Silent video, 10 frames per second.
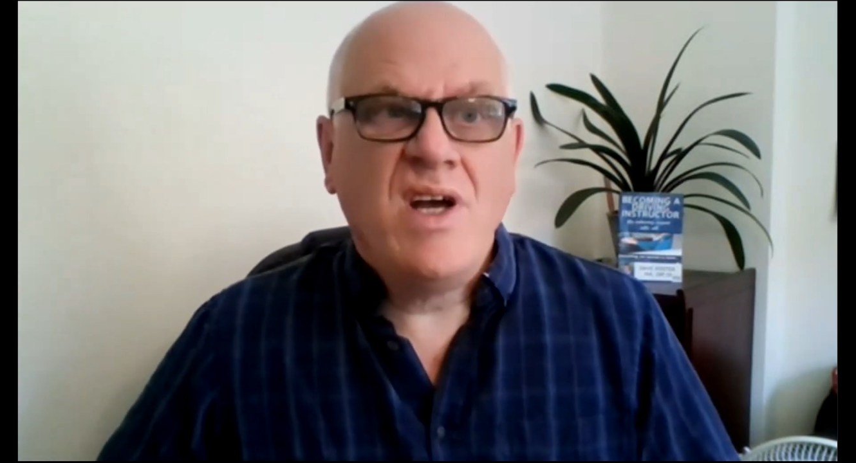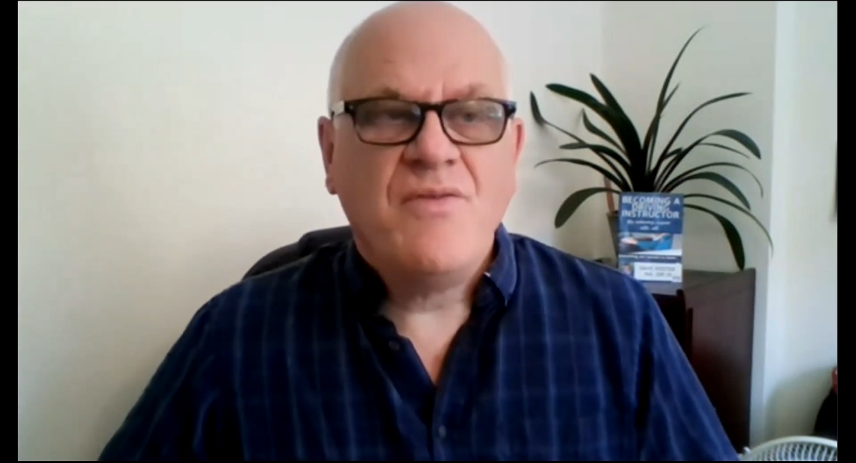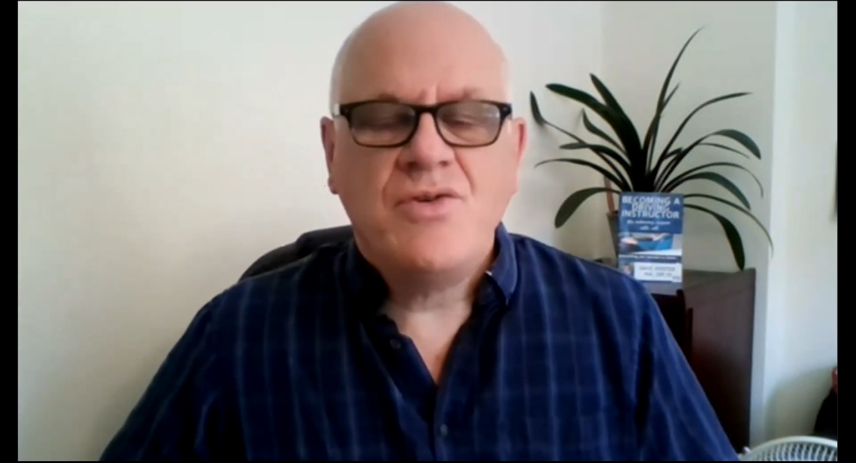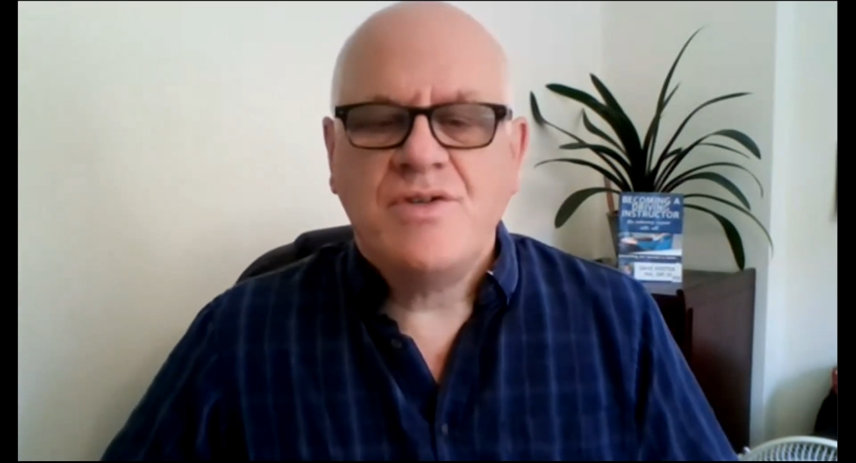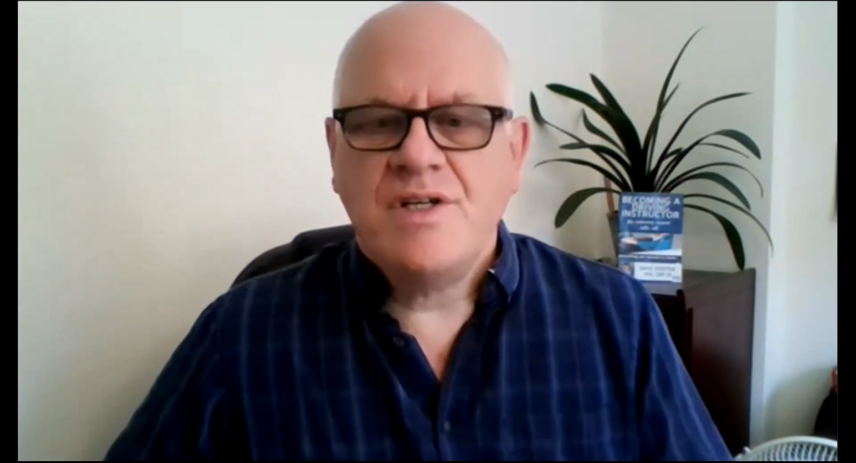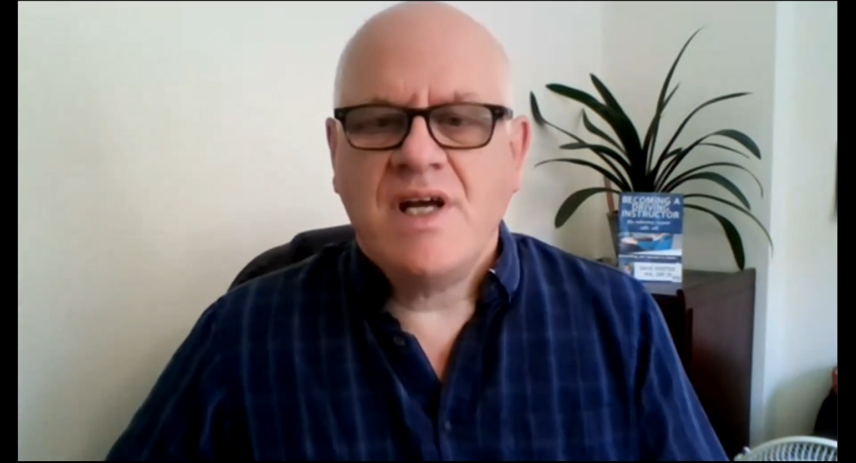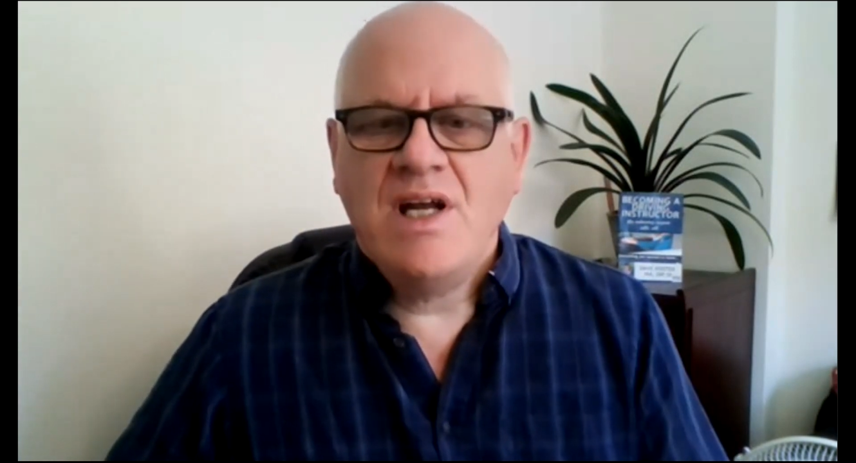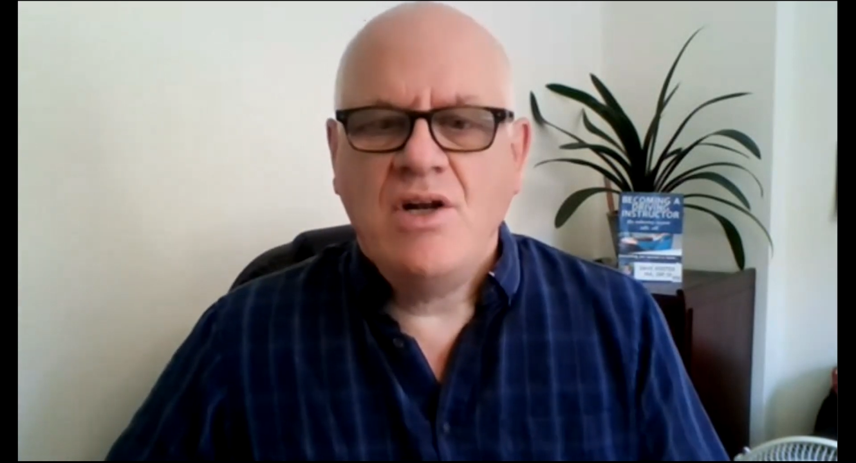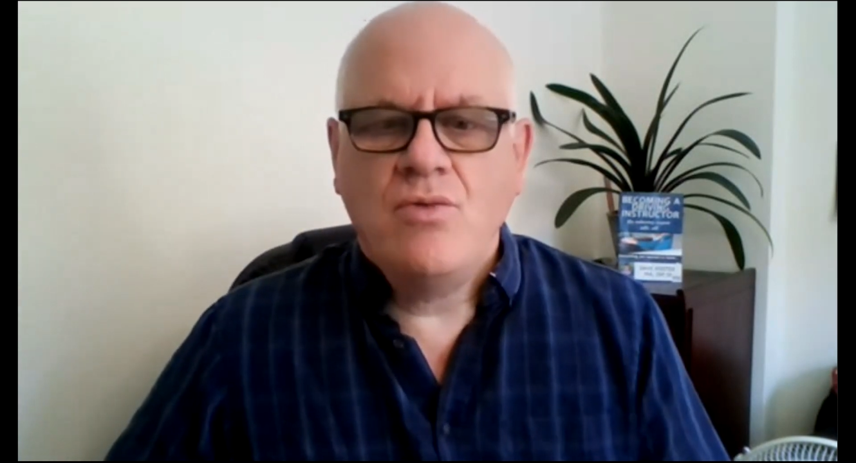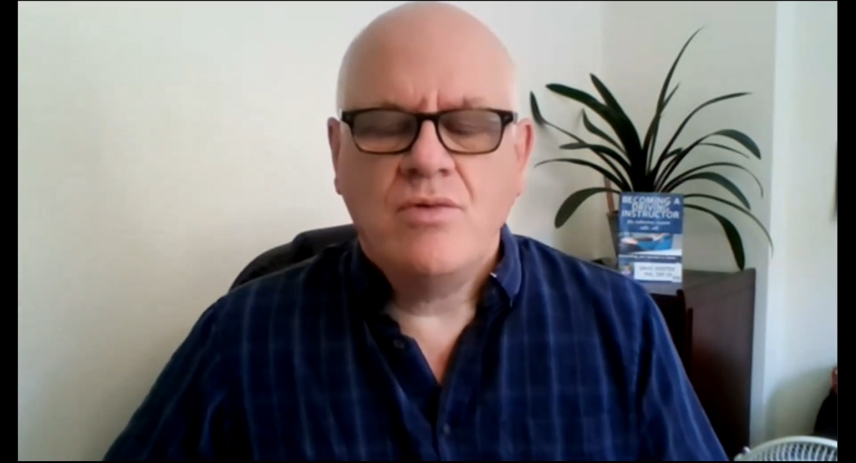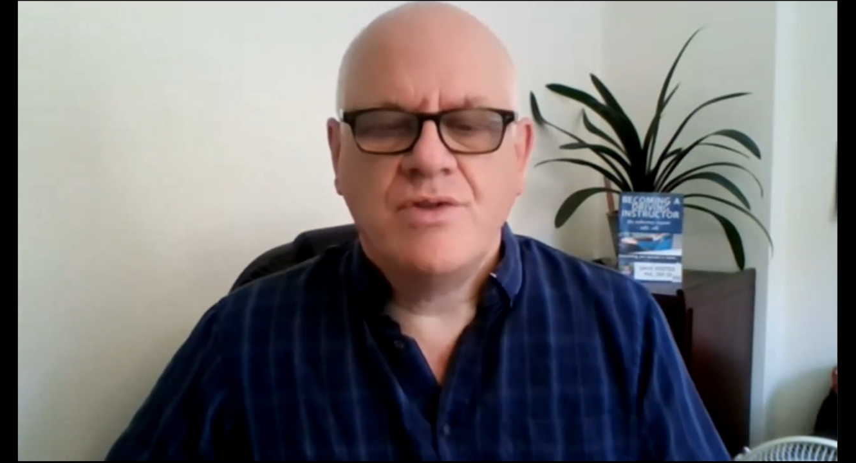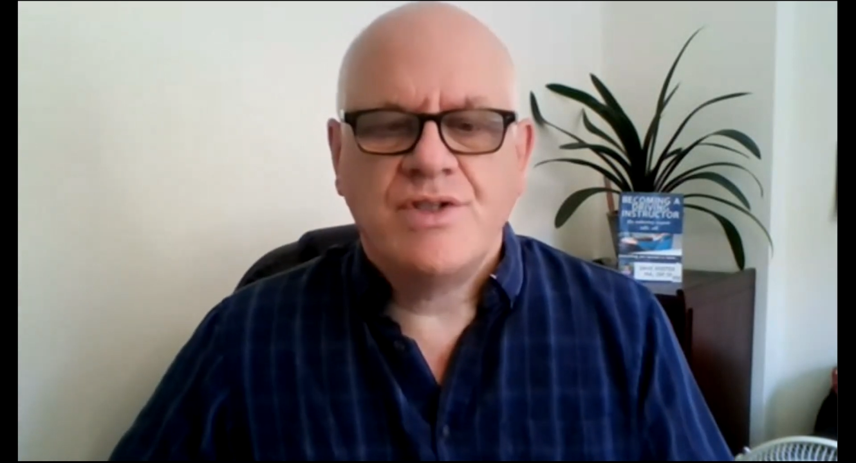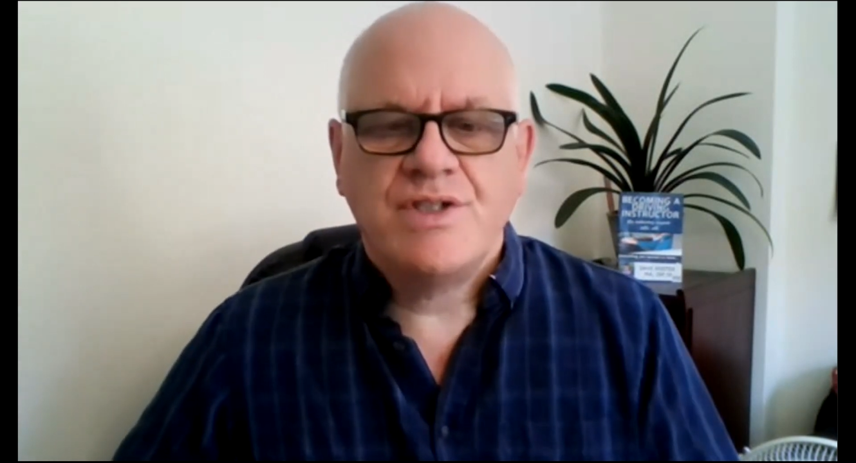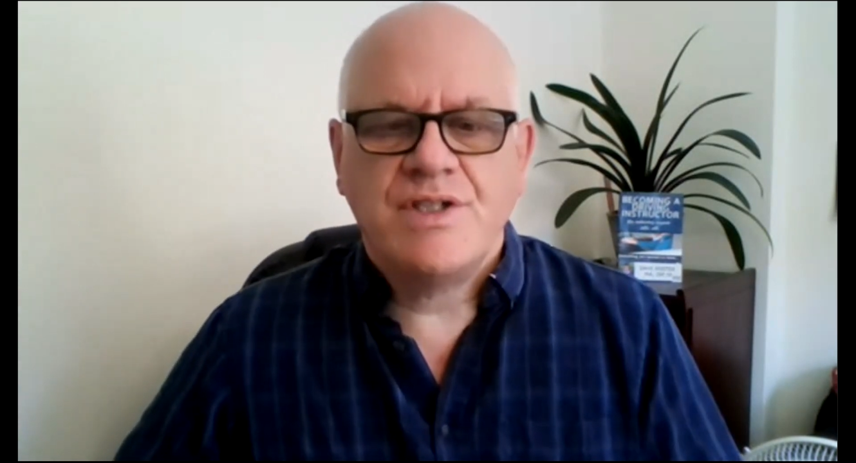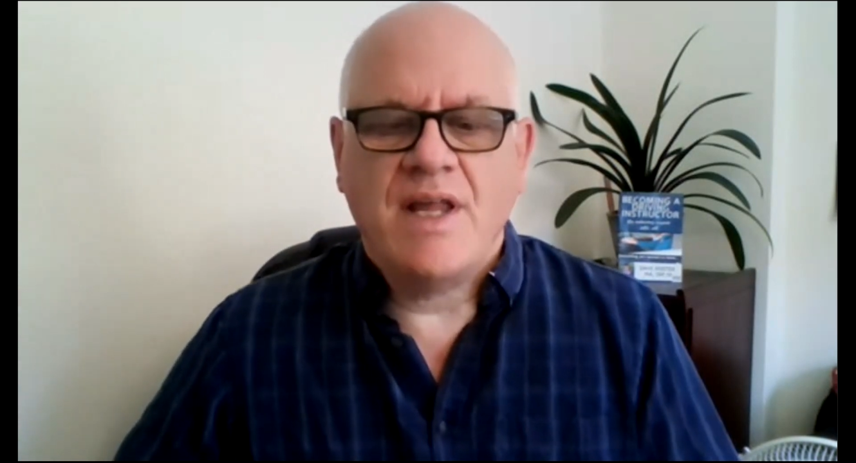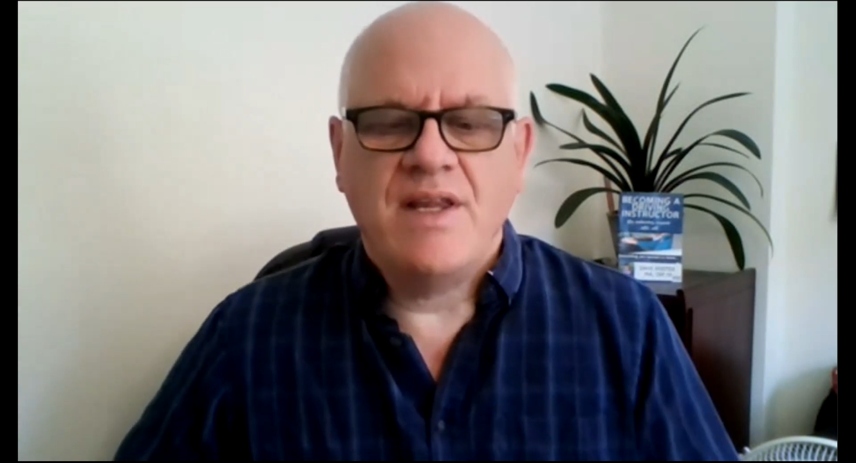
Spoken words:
have just today launched